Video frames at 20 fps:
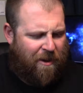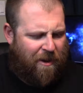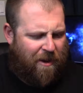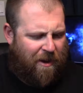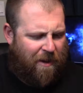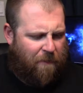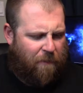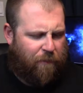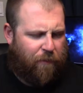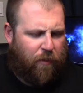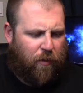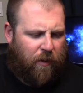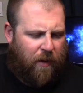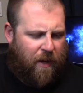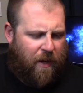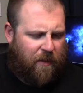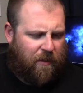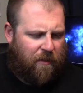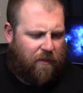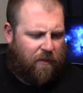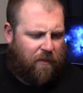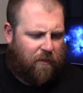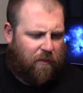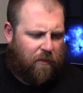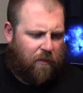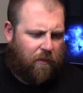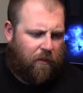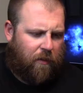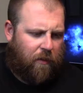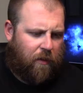feeling has,
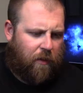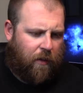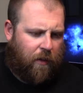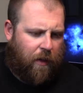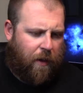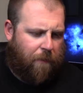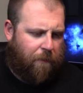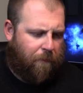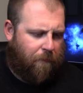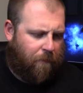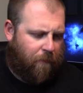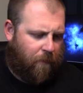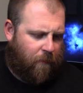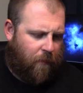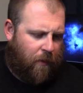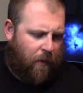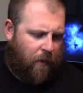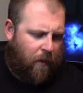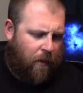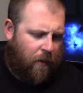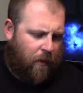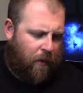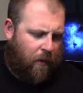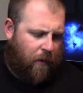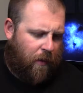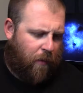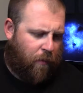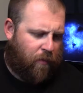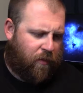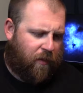yeah,
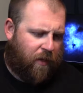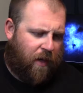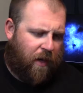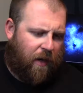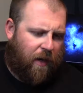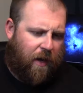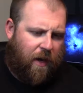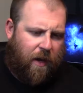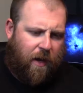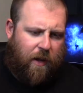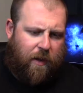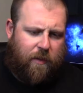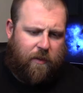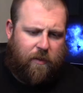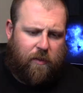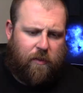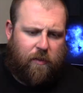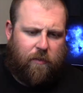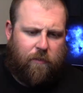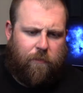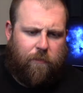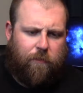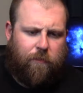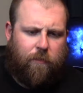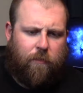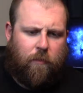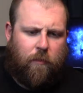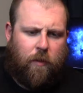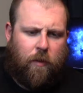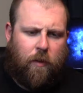other side has
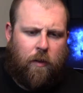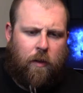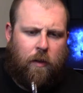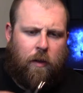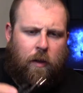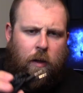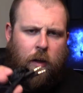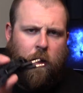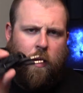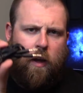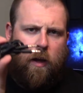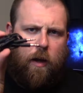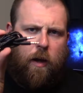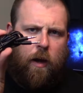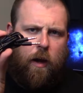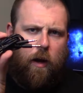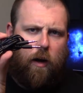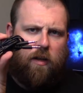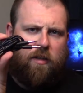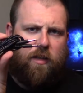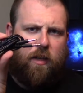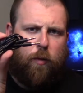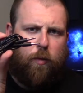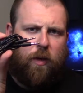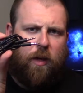an auxiliary